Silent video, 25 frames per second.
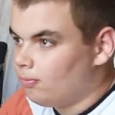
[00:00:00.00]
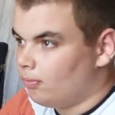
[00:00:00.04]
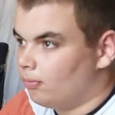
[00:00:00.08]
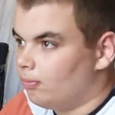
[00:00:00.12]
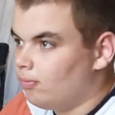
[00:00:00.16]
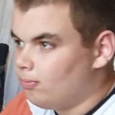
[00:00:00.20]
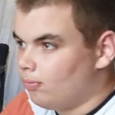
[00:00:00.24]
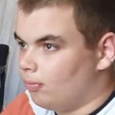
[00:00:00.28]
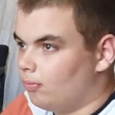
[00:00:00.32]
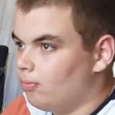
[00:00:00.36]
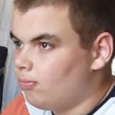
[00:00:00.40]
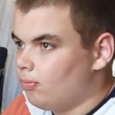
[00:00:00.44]
what's
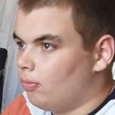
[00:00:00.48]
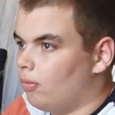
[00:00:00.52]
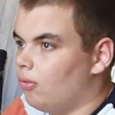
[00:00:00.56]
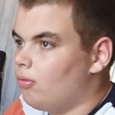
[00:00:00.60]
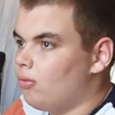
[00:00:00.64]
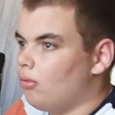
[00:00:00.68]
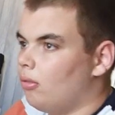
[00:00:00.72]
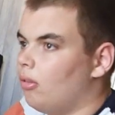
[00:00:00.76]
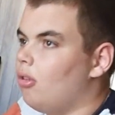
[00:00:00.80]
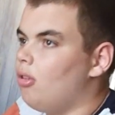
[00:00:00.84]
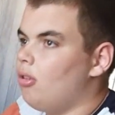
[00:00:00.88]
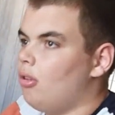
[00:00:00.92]
his name?
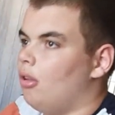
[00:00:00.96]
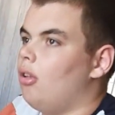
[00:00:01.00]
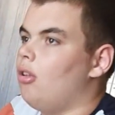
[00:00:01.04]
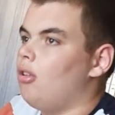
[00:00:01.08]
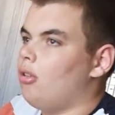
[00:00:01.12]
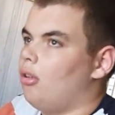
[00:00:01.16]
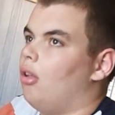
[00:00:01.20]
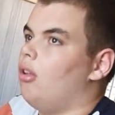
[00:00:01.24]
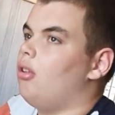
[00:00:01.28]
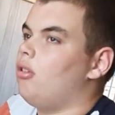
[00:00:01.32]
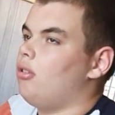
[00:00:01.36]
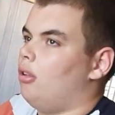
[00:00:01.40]

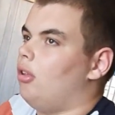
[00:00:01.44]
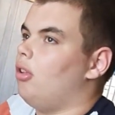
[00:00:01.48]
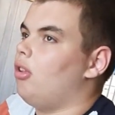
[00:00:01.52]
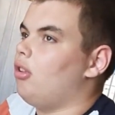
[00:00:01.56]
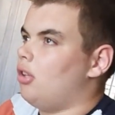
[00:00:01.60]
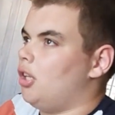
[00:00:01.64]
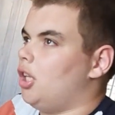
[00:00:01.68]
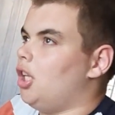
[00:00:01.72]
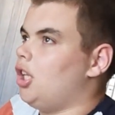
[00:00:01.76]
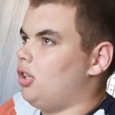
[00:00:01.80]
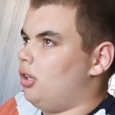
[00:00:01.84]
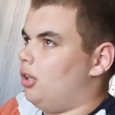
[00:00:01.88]
What's his
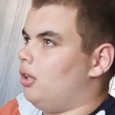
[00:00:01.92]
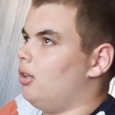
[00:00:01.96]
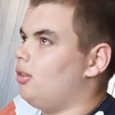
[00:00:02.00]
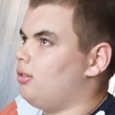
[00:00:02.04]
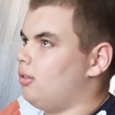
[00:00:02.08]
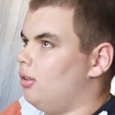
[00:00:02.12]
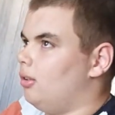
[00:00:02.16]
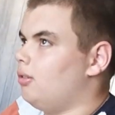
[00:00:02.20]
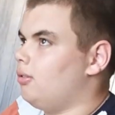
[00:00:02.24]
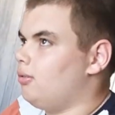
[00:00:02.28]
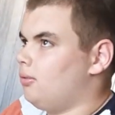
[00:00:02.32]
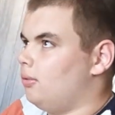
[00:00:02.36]
first name?
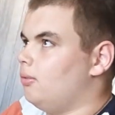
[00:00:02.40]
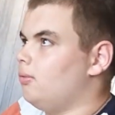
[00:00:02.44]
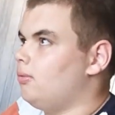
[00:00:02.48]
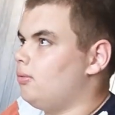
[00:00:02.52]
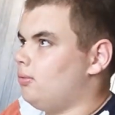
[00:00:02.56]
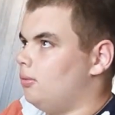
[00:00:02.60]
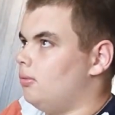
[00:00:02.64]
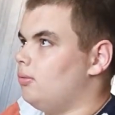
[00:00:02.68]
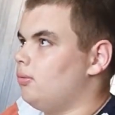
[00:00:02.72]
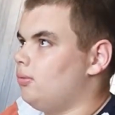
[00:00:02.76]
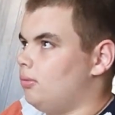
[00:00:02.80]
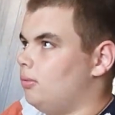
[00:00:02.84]
McLaren, isn't
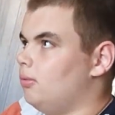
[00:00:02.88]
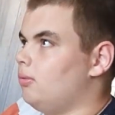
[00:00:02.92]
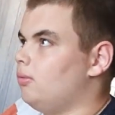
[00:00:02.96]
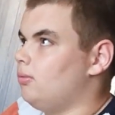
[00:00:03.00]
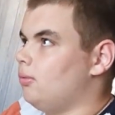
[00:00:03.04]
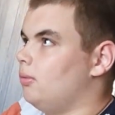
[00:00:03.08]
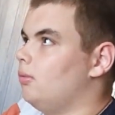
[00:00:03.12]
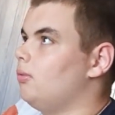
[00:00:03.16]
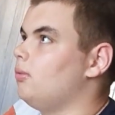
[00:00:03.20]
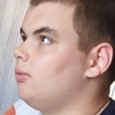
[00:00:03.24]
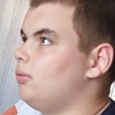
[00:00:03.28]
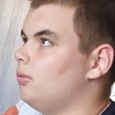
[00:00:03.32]

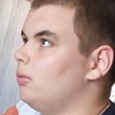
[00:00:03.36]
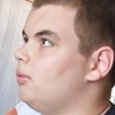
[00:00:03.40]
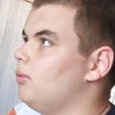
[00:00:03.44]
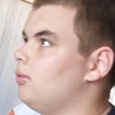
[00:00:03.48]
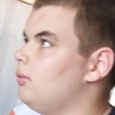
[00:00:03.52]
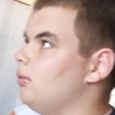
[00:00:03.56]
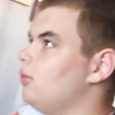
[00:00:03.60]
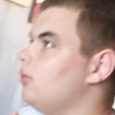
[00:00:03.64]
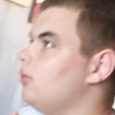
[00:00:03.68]
it? Or